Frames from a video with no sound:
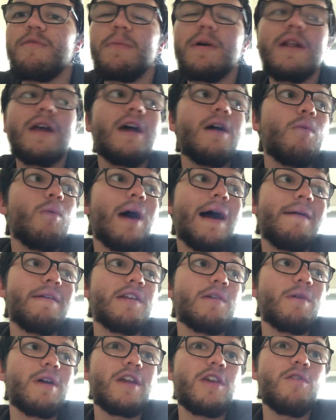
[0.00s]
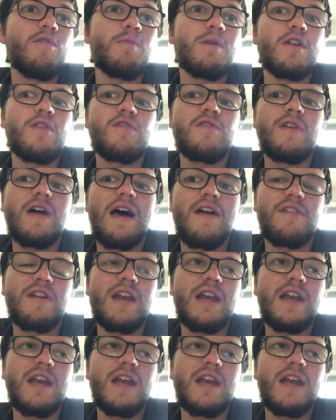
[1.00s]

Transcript: But why would you want to use Windows 2000